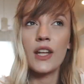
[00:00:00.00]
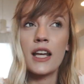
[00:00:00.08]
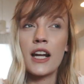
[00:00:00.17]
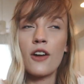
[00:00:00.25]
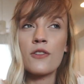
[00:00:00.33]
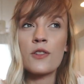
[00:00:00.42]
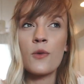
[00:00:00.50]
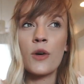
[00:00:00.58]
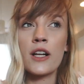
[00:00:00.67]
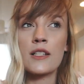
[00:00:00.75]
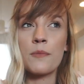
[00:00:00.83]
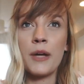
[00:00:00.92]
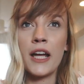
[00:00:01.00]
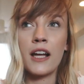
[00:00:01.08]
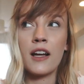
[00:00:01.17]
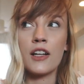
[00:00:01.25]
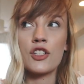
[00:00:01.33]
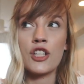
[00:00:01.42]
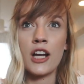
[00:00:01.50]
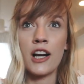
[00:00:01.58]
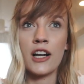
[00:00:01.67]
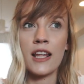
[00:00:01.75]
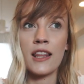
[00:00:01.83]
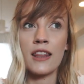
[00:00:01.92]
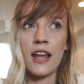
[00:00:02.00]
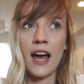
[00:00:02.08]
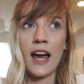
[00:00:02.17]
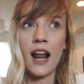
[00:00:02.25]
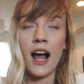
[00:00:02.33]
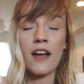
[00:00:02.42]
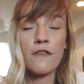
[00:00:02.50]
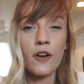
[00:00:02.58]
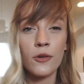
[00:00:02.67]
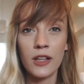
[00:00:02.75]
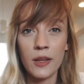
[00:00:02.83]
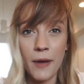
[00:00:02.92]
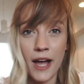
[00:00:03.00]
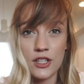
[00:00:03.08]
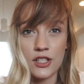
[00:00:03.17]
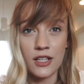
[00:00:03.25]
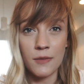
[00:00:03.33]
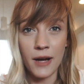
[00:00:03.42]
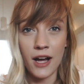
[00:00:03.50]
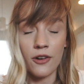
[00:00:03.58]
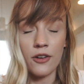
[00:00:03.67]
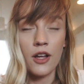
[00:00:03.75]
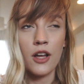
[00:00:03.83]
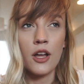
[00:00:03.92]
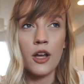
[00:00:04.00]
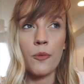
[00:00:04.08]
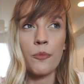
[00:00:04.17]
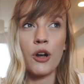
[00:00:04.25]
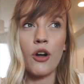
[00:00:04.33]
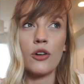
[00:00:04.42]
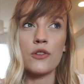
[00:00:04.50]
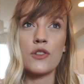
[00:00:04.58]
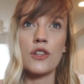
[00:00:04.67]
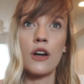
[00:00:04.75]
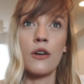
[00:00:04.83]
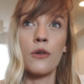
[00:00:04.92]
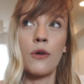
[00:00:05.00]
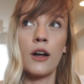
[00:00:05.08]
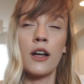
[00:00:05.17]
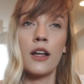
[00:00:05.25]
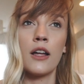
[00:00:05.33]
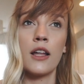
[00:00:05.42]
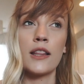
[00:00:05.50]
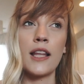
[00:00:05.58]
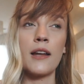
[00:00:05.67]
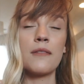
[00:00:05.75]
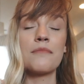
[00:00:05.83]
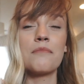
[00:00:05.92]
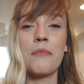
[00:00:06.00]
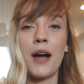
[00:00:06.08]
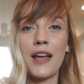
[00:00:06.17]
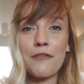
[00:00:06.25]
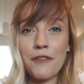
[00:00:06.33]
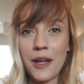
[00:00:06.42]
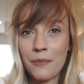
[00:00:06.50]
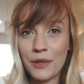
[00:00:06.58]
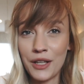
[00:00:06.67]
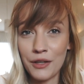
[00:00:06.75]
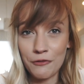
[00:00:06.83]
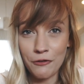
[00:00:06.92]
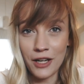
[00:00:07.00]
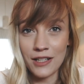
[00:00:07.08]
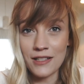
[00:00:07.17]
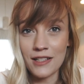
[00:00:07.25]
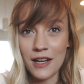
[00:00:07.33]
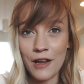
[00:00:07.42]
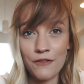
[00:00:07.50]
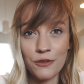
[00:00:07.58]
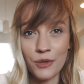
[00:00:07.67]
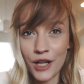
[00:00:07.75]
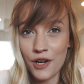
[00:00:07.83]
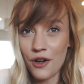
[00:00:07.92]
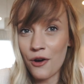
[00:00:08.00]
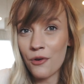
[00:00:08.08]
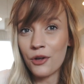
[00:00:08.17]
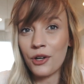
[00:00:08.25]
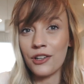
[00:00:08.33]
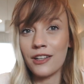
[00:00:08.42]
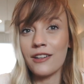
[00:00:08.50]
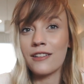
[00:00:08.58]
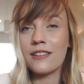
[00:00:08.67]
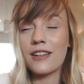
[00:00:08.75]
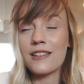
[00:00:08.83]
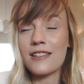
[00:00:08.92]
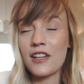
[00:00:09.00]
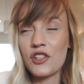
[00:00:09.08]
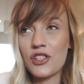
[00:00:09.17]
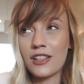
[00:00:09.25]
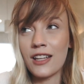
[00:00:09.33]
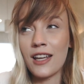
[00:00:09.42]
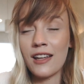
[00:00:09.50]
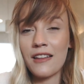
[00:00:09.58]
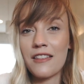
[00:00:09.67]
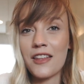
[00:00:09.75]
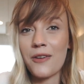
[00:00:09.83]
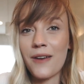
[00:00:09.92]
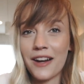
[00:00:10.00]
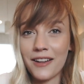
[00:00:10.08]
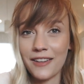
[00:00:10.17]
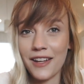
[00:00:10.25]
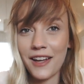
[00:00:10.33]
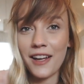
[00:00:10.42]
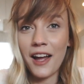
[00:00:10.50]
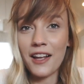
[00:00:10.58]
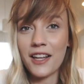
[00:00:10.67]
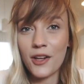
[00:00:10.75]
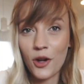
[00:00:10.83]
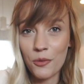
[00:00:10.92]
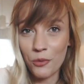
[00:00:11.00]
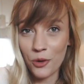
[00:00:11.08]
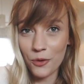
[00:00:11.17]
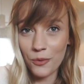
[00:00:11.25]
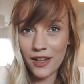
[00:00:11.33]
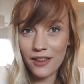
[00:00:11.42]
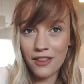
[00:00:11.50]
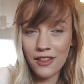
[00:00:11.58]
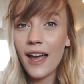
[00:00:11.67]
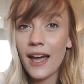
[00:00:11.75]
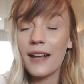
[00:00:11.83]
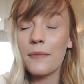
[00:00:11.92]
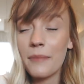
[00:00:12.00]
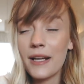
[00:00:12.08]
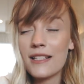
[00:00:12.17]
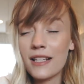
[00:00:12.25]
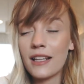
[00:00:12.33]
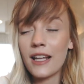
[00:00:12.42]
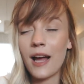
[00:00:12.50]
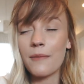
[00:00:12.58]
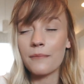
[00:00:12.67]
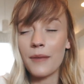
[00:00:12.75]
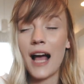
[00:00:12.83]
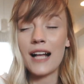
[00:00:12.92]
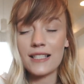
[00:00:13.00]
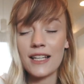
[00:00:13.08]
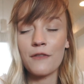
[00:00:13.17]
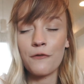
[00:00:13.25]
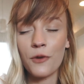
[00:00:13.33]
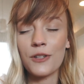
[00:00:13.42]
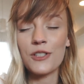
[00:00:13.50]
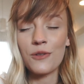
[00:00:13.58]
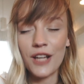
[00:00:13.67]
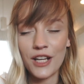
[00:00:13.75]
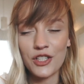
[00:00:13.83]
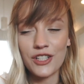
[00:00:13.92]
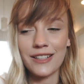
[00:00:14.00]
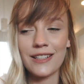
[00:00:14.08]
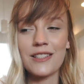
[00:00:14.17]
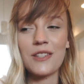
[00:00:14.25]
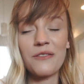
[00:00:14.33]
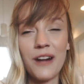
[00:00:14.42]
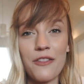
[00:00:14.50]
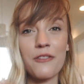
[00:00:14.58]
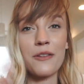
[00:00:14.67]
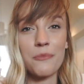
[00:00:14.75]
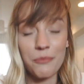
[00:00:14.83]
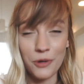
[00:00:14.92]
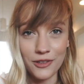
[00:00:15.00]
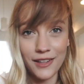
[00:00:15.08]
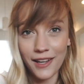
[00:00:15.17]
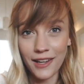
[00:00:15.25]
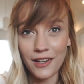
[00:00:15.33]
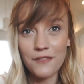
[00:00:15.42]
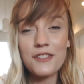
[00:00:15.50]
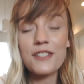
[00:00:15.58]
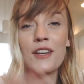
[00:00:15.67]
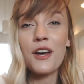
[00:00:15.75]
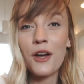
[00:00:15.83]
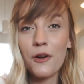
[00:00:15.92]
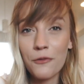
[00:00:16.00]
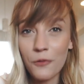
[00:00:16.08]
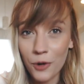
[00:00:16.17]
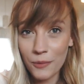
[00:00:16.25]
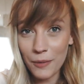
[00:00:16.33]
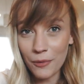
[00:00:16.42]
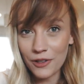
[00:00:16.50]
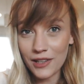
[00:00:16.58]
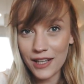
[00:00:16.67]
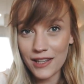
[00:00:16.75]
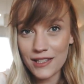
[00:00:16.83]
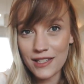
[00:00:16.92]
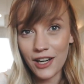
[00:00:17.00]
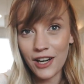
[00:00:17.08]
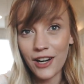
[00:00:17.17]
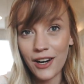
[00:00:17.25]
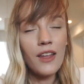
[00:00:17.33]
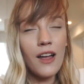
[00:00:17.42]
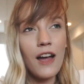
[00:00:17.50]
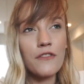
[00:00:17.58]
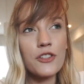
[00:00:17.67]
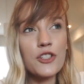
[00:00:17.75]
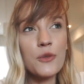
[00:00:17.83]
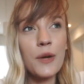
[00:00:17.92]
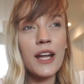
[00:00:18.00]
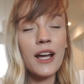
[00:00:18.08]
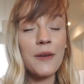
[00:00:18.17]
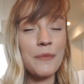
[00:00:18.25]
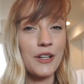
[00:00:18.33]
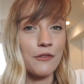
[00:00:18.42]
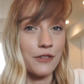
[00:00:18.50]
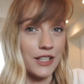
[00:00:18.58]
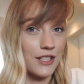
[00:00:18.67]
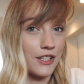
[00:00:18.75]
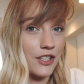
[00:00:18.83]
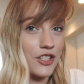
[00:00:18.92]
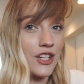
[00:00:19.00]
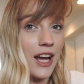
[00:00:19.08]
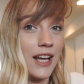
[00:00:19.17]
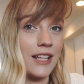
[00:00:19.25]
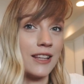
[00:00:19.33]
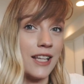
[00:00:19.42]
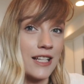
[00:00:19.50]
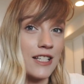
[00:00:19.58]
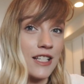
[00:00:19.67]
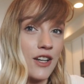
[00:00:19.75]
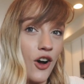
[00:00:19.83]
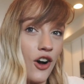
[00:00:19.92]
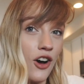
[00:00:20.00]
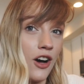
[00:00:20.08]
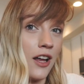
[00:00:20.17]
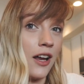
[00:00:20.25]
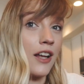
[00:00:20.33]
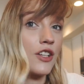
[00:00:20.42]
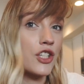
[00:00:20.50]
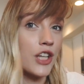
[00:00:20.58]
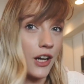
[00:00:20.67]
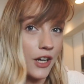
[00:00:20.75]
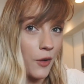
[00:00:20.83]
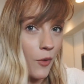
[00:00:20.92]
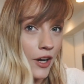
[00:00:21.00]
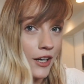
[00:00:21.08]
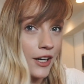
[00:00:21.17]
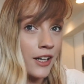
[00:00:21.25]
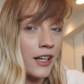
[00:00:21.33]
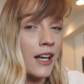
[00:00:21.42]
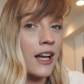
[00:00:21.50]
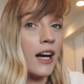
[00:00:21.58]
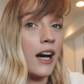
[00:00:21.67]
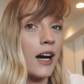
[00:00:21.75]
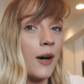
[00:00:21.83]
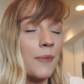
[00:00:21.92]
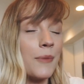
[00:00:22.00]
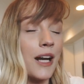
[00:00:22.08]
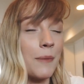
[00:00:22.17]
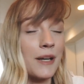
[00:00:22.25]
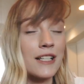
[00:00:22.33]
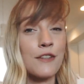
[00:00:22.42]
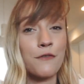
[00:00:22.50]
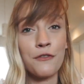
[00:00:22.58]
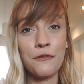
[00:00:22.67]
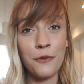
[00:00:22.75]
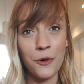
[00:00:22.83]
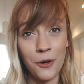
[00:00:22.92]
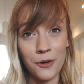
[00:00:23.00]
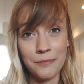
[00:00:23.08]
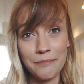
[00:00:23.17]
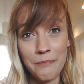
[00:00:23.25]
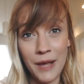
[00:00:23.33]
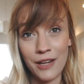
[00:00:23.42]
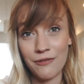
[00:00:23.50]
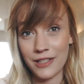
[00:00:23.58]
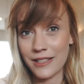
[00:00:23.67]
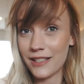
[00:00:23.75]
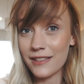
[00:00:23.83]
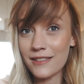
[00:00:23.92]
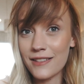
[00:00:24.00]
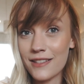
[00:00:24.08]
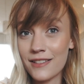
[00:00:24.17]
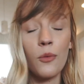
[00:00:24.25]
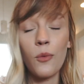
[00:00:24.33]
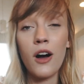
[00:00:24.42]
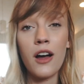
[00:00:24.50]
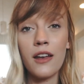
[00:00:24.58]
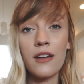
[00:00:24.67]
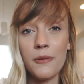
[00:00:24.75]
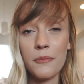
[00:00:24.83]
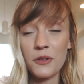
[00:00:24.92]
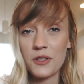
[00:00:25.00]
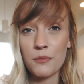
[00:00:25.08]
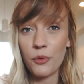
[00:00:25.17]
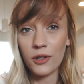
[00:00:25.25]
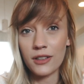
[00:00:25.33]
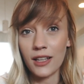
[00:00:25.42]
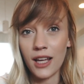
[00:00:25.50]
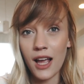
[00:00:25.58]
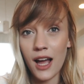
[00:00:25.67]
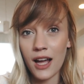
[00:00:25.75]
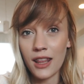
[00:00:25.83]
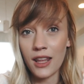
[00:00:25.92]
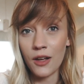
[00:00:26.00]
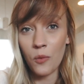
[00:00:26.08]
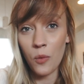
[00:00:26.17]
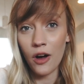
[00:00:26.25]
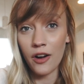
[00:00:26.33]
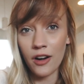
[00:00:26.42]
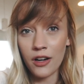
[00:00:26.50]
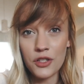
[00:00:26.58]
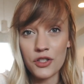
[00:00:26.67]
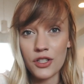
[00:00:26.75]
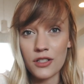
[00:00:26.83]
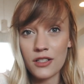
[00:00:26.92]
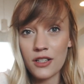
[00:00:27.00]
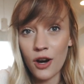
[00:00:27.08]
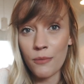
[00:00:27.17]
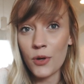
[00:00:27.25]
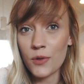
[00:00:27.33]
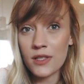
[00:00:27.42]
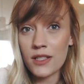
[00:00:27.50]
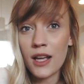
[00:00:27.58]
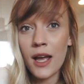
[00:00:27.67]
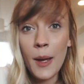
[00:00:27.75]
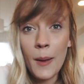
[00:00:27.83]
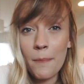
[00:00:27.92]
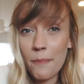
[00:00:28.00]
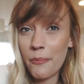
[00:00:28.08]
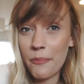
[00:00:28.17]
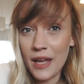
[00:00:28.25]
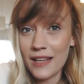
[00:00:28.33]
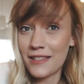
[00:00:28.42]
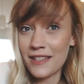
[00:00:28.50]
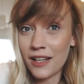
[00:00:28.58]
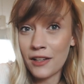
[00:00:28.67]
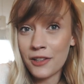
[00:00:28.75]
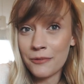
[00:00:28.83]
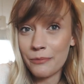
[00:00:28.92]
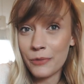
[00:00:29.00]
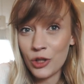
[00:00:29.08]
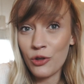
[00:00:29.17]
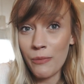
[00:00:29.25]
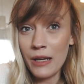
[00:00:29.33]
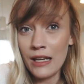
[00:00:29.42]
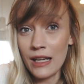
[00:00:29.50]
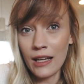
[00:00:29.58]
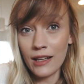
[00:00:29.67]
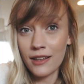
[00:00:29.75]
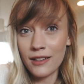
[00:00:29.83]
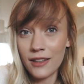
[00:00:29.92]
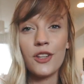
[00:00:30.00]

And I also wanted to pick a charity that I felt really passionate about, but also that my family and friends and everyone I know could essentially, theoretically, get on board with. And basically I'm asking for donations rather than birthday gifts for my birthday this year. After doing a bit of research, I landed on Charity Water, and I picked it for 4 main reasons. One, most importantly, I think water is just our most basic human need.